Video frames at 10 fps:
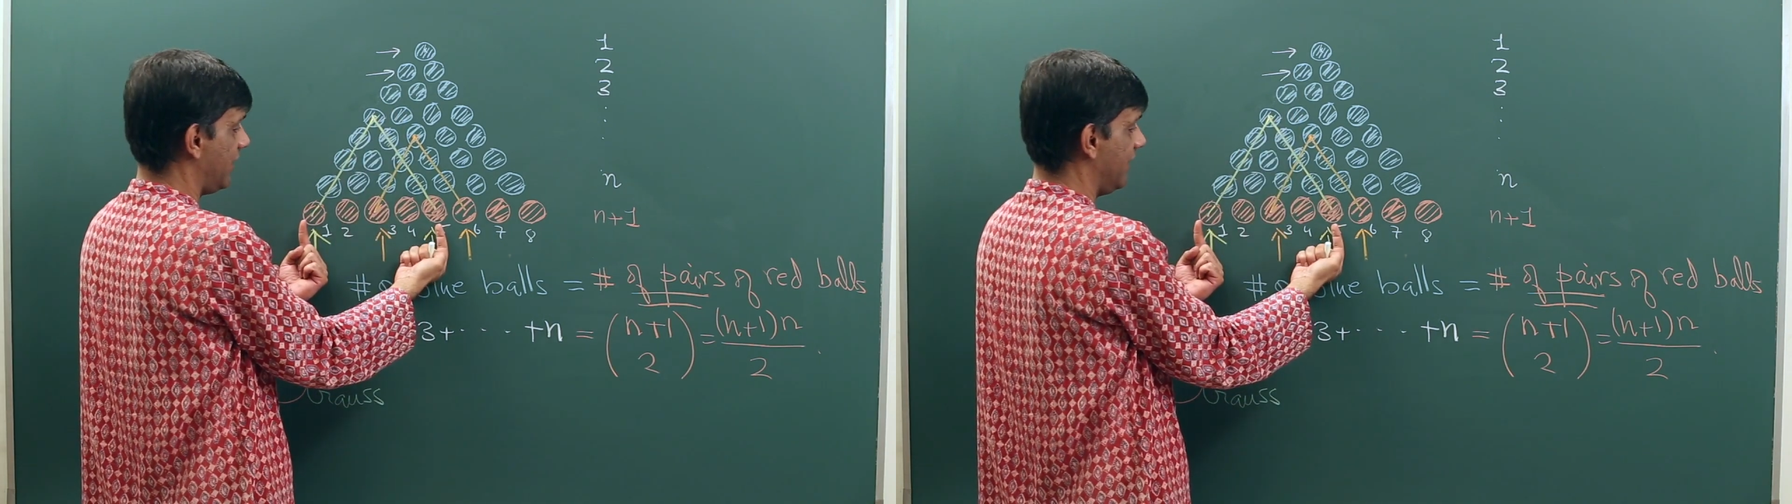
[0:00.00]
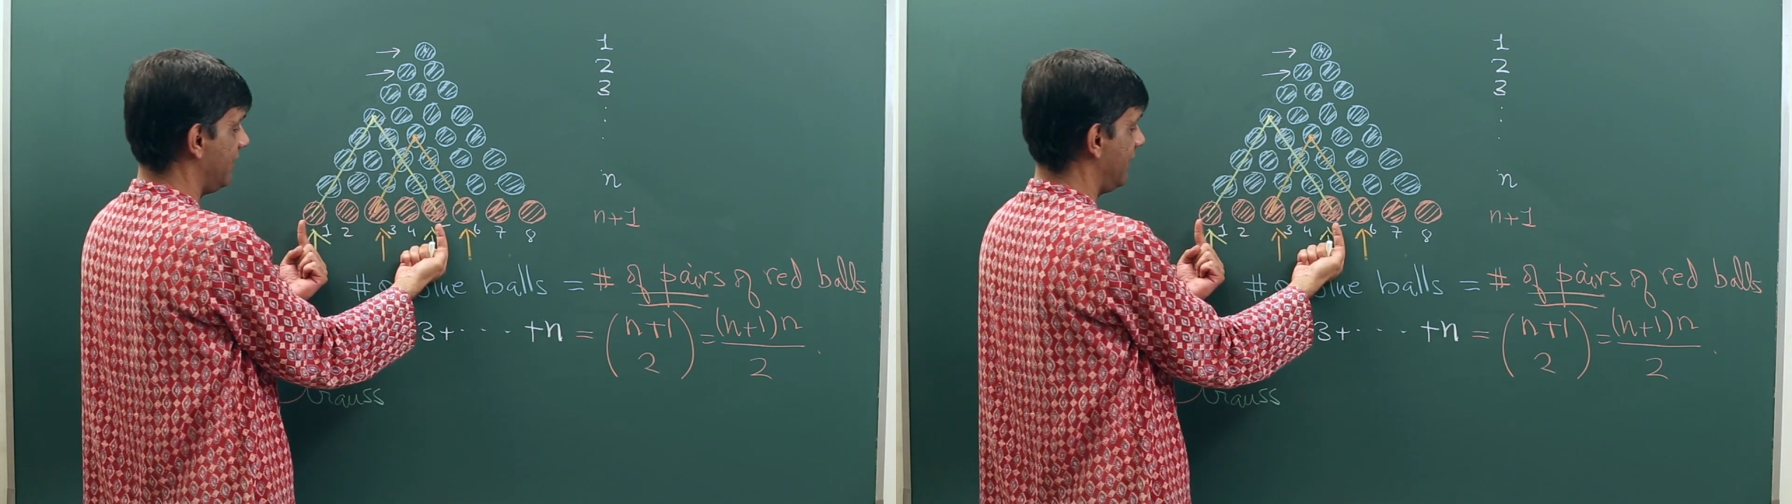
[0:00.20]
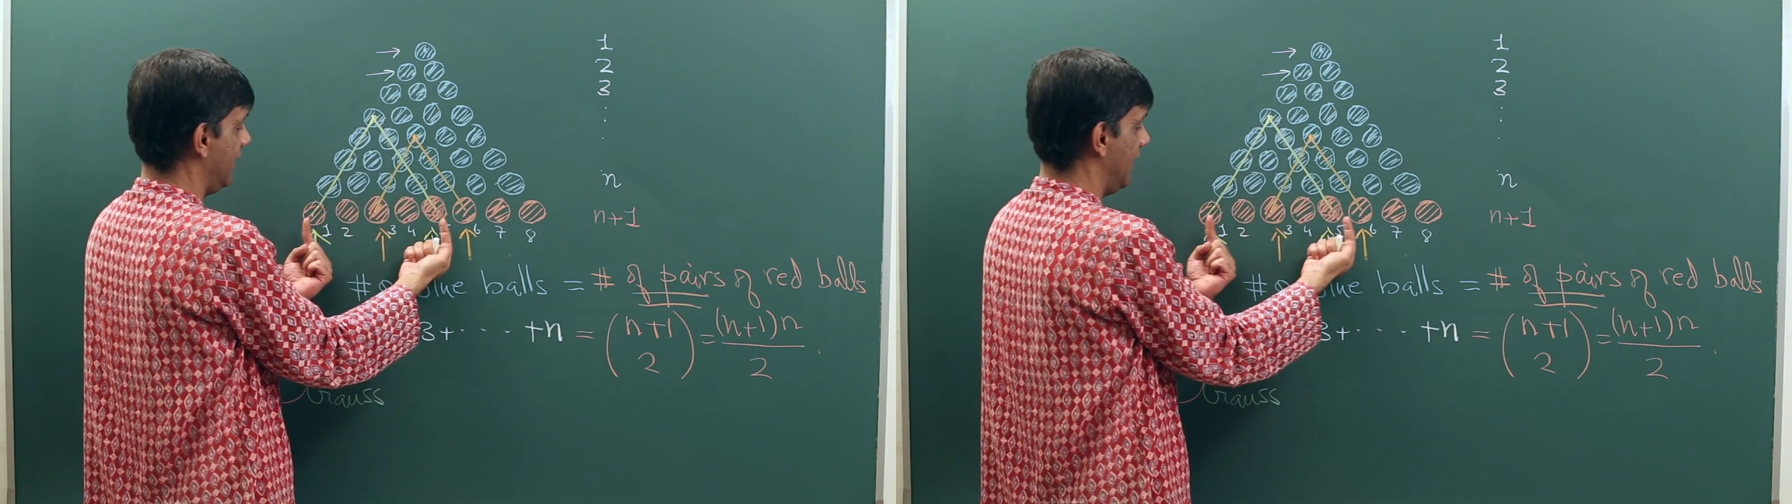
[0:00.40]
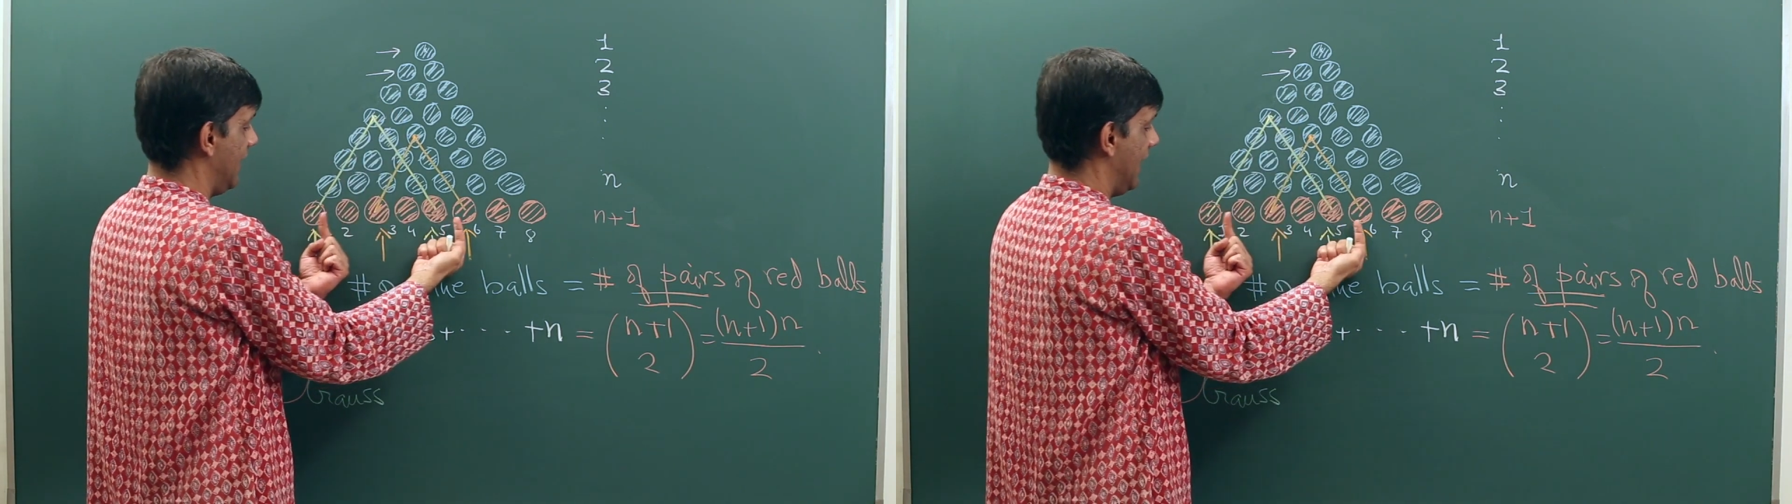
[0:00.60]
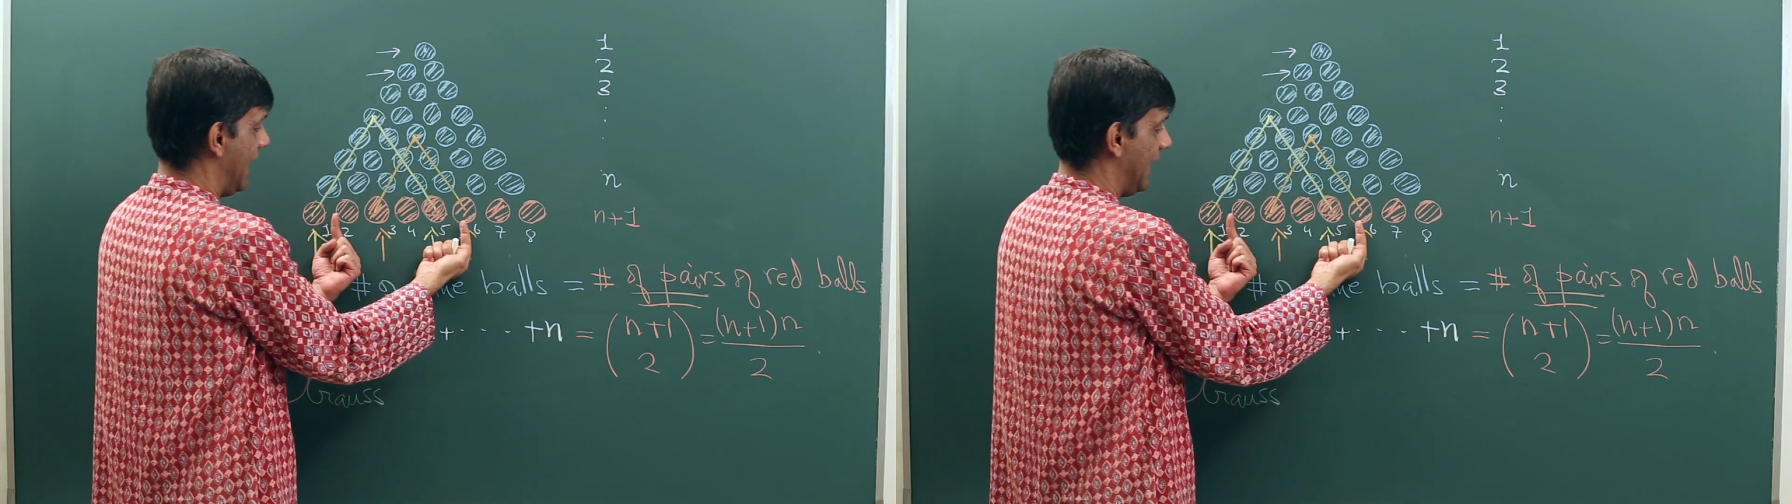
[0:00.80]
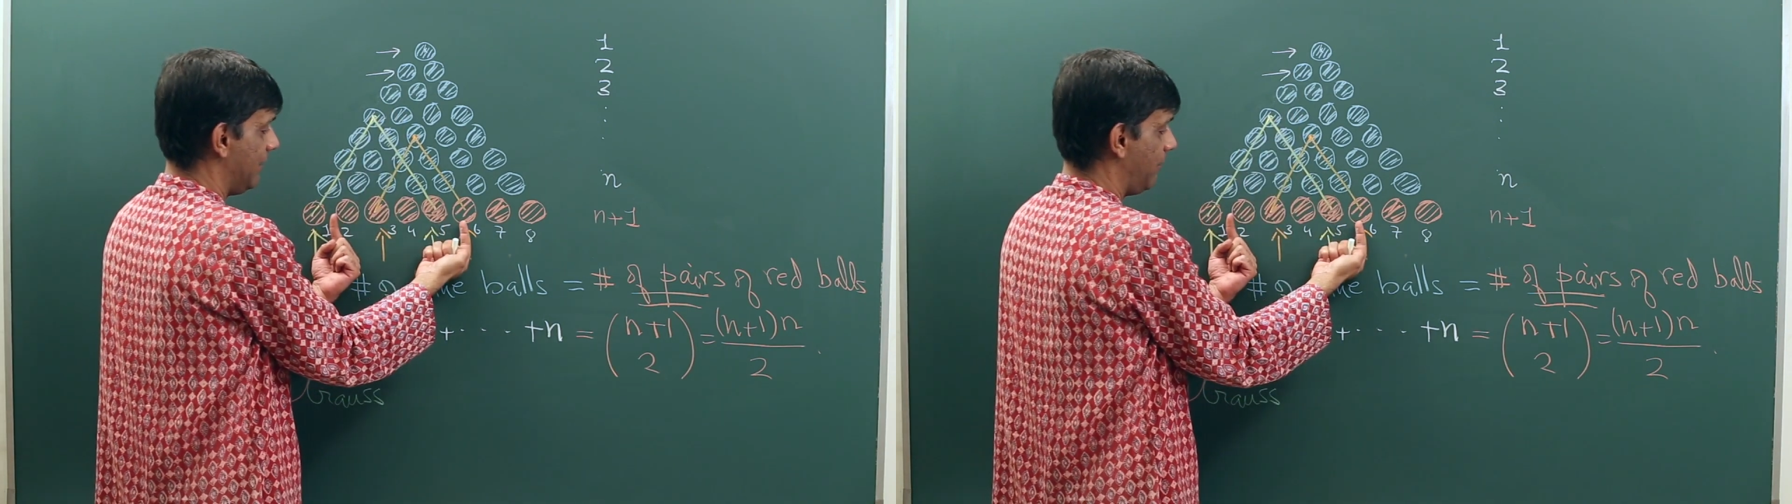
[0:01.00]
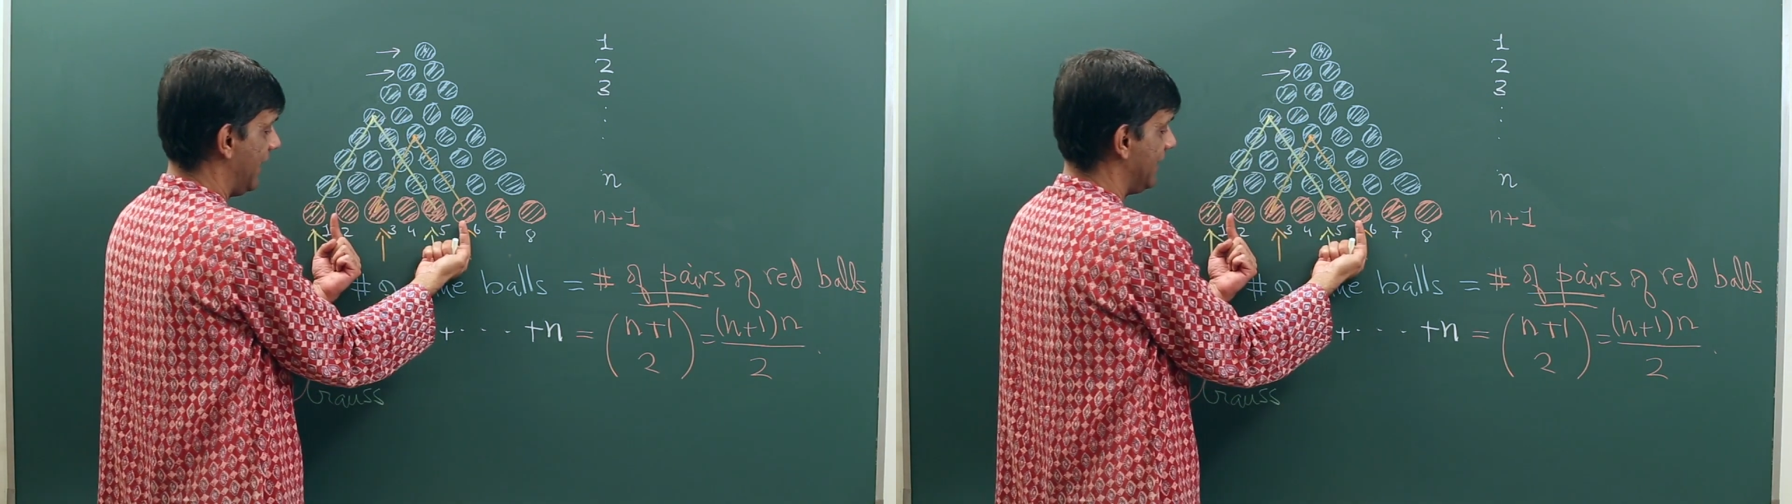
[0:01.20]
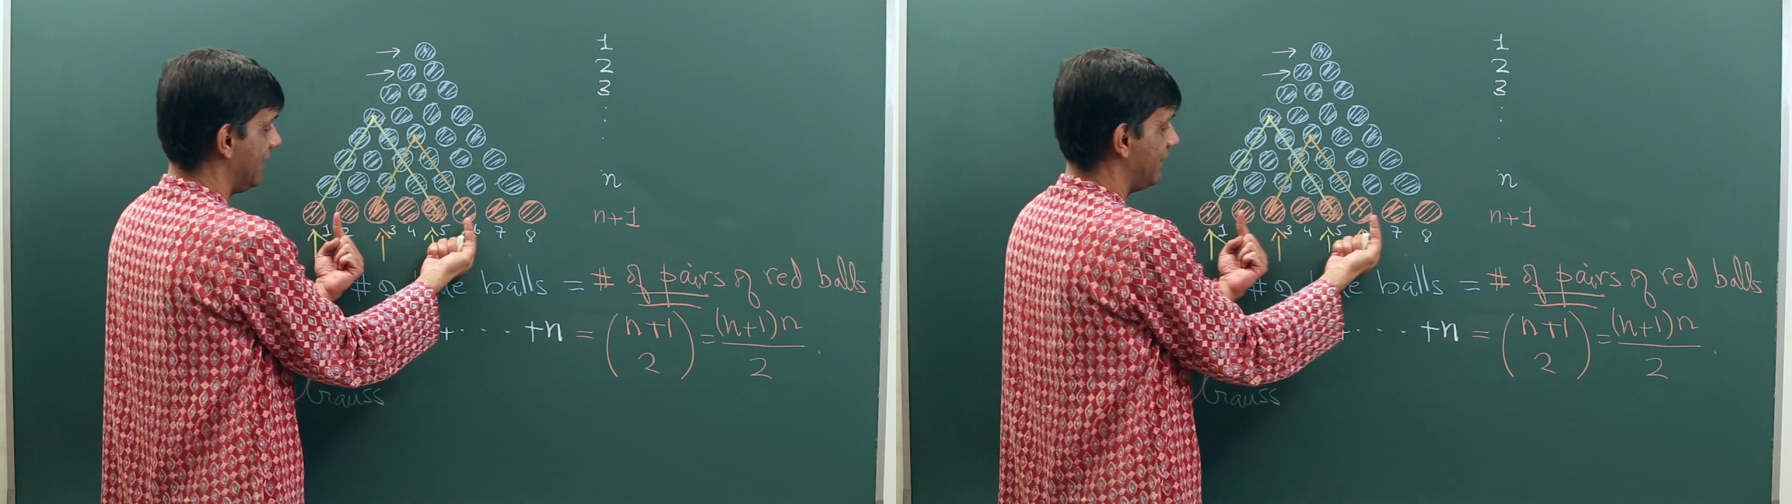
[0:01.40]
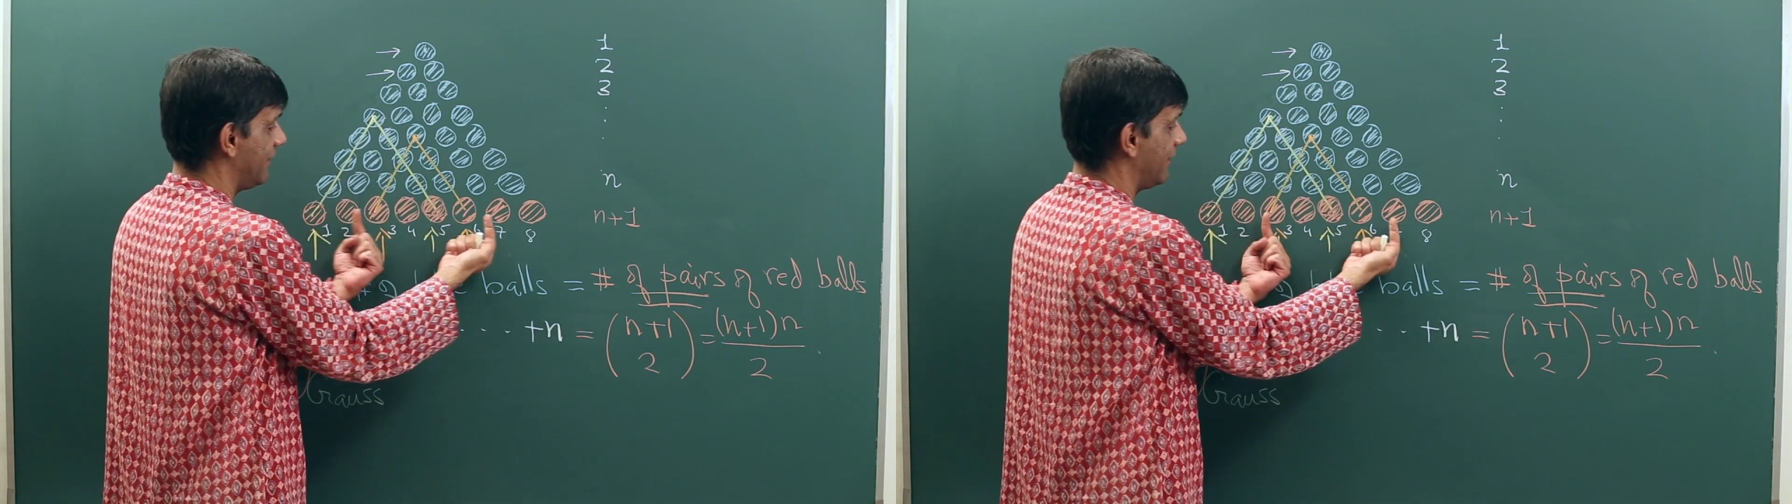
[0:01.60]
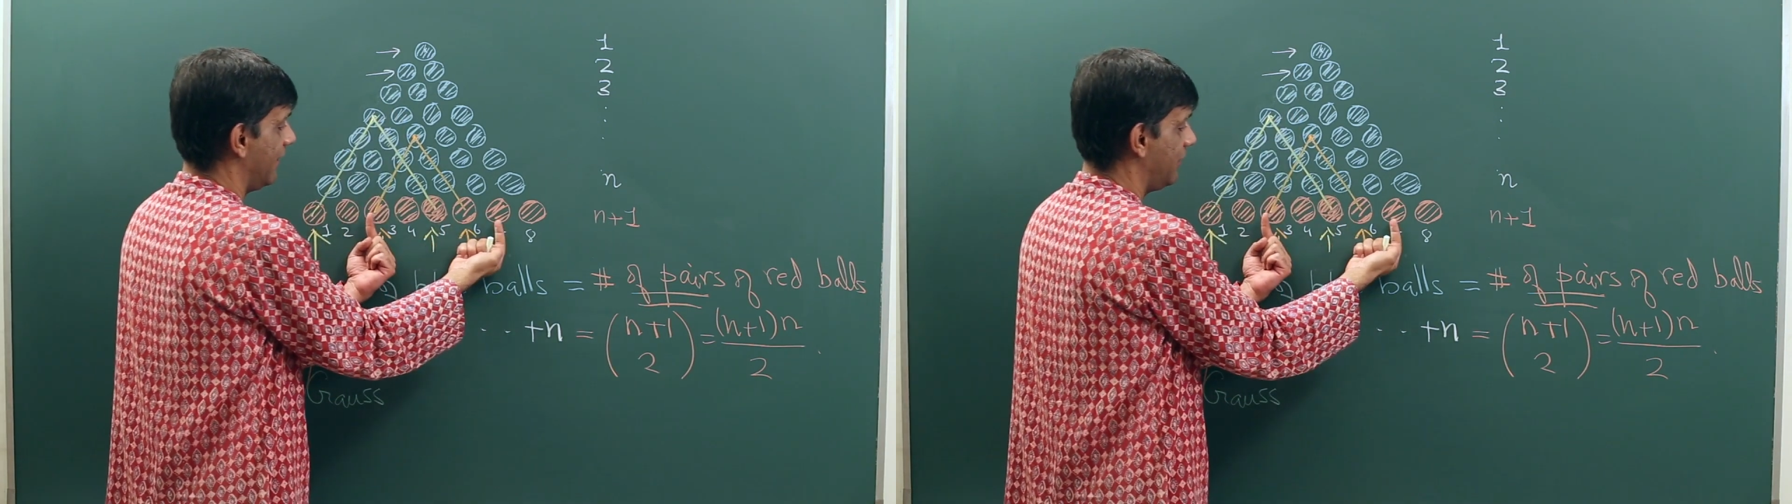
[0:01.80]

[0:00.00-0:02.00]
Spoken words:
is n minus